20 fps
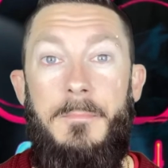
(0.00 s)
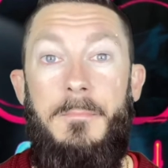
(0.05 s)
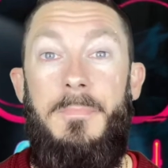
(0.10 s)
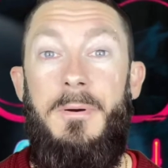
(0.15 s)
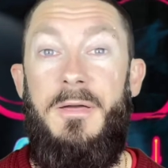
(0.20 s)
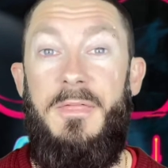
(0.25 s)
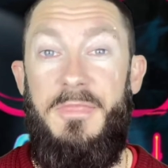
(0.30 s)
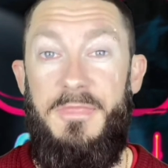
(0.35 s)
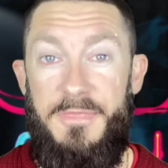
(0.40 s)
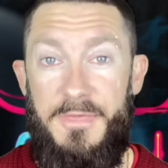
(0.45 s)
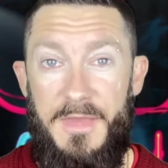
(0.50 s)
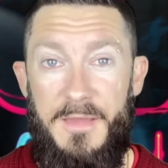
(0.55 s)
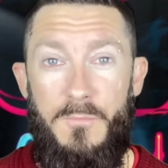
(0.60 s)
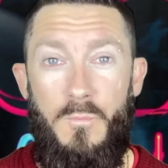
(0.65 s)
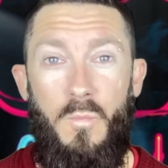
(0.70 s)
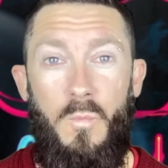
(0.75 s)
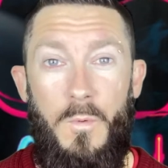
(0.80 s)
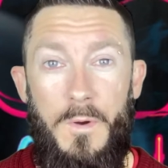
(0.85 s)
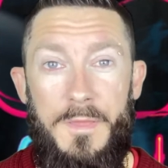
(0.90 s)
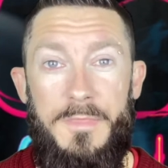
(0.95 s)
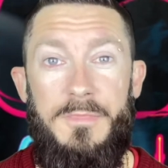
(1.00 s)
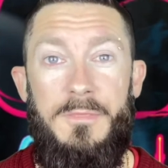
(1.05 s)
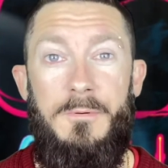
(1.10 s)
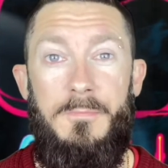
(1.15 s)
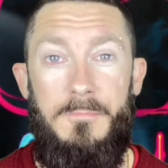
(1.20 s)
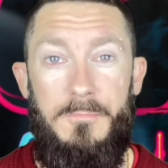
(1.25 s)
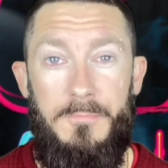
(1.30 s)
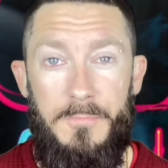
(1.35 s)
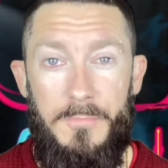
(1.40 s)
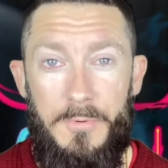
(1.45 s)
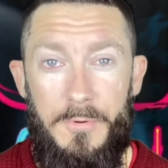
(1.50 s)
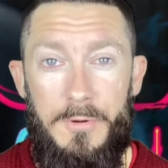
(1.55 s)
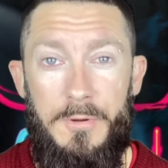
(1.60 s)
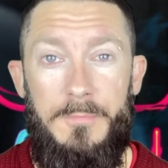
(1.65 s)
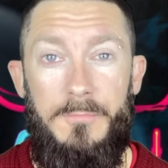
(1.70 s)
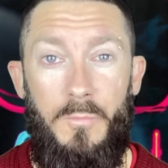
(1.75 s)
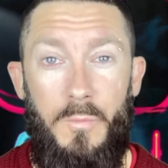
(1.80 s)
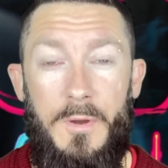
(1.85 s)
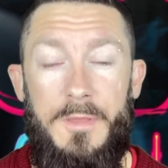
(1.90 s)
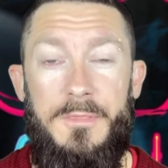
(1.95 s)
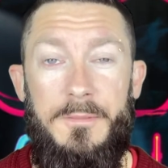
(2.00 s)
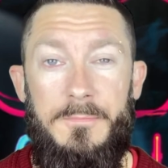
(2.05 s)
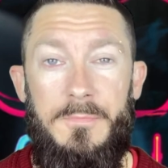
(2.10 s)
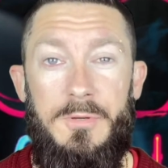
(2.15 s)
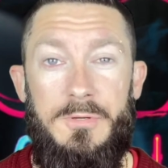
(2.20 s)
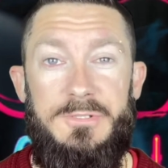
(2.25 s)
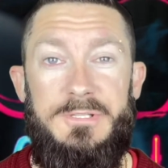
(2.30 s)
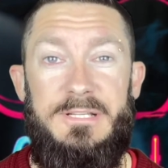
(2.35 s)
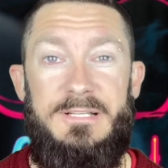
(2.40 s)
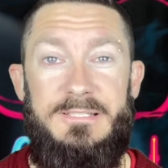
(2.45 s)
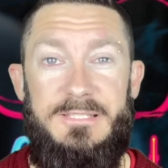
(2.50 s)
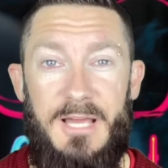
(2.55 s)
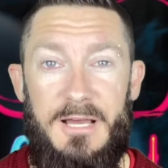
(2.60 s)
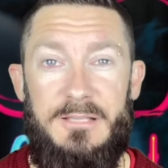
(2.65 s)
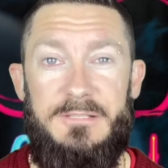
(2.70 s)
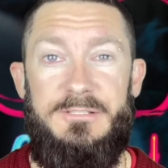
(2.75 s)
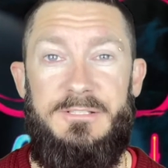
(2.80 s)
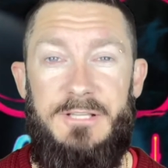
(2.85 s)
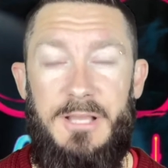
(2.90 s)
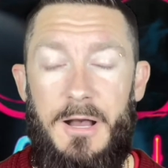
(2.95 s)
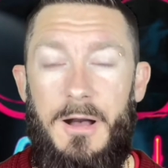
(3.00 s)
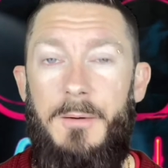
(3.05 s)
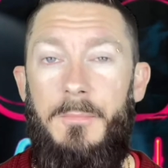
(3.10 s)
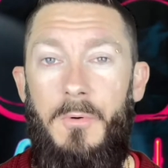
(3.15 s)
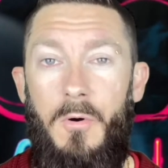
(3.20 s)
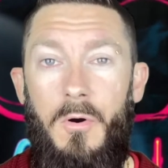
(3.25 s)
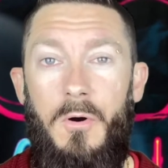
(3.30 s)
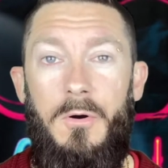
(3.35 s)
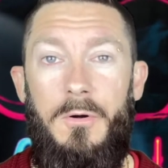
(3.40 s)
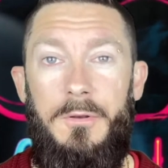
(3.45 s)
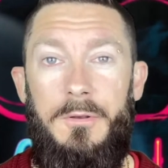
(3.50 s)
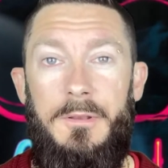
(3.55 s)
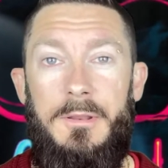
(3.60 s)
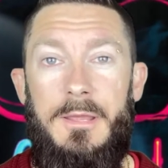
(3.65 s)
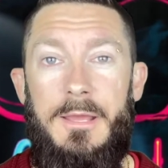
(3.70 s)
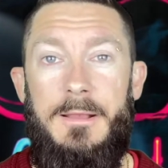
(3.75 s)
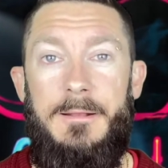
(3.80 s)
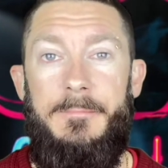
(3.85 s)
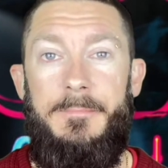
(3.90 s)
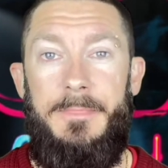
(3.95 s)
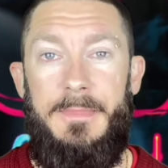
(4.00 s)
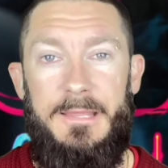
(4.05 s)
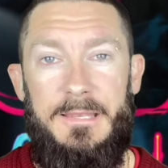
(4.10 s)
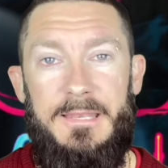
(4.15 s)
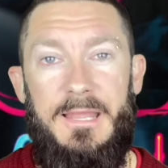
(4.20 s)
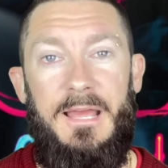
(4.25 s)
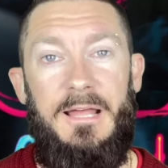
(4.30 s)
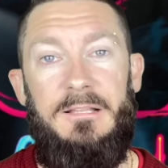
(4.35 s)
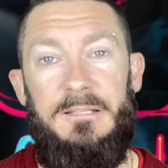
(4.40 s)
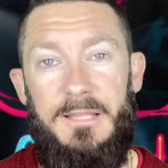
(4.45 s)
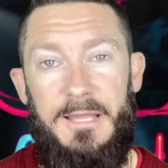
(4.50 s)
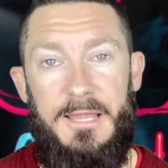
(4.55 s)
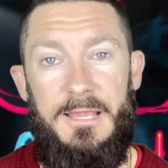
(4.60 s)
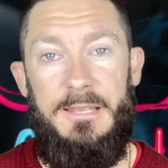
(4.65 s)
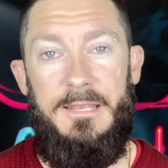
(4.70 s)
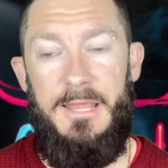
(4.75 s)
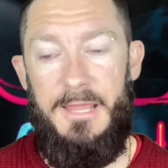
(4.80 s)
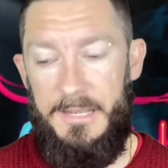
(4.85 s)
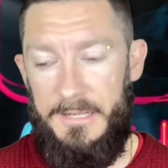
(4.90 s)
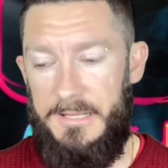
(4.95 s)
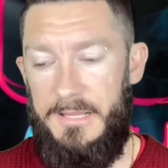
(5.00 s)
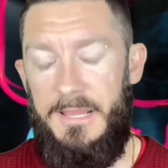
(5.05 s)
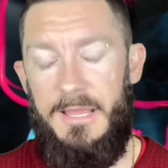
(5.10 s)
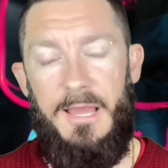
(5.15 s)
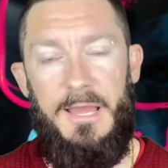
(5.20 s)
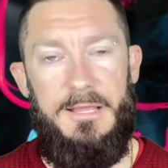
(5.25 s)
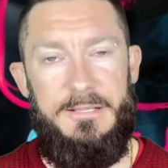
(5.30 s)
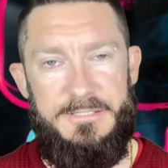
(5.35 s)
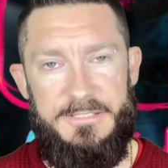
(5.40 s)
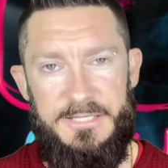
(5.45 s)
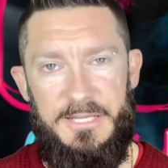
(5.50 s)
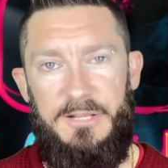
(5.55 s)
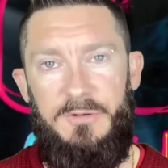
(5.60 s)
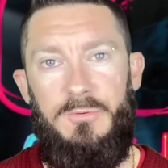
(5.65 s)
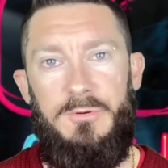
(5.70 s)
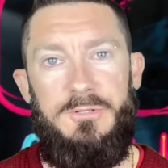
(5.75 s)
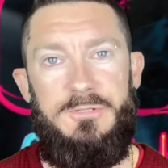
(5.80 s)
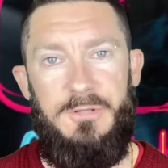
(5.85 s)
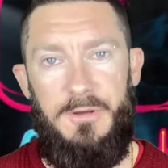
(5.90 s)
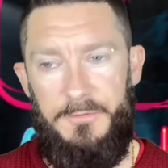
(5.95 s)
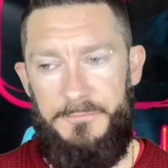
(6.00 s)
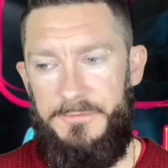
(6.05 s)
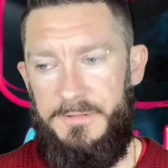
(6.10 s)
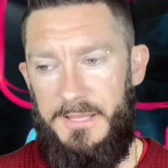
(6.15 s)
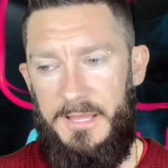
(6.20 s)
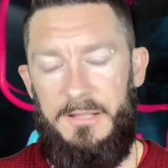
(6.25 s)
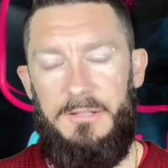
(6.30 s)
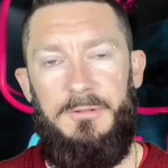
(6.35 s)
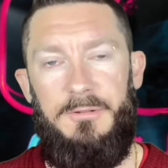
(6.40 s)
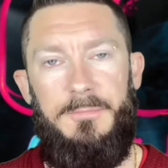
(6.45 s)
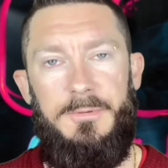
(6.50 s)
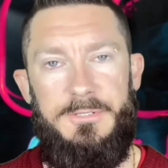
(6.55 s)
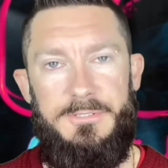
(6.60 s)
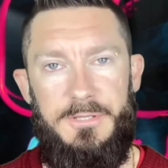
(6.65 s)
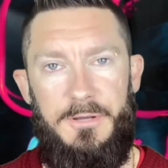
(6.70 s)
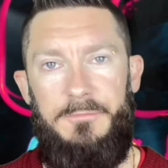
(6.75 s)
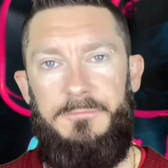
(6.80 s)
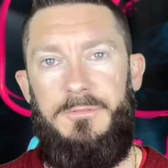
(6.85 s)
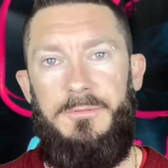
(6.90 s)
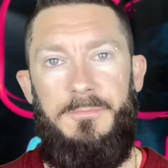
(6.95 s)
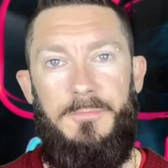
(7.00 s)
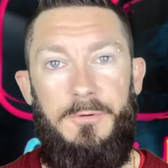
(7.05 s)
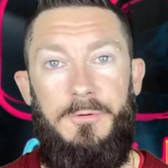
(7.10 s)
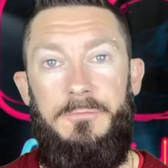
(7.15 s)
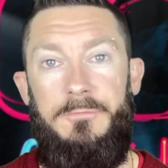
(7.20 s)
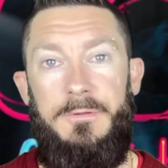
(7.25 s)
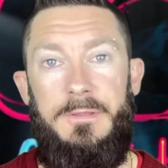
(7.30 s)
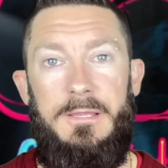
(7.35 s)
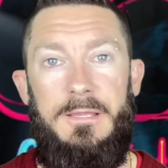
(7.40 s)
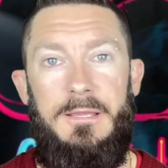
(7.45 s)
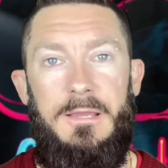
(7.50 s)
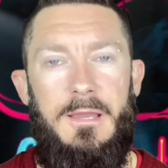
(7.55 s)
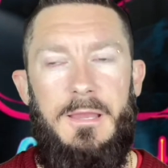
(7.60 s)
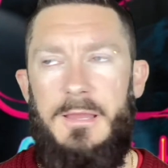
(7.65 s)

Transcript: But then when the music does come on in any sequence of the elements of the movie,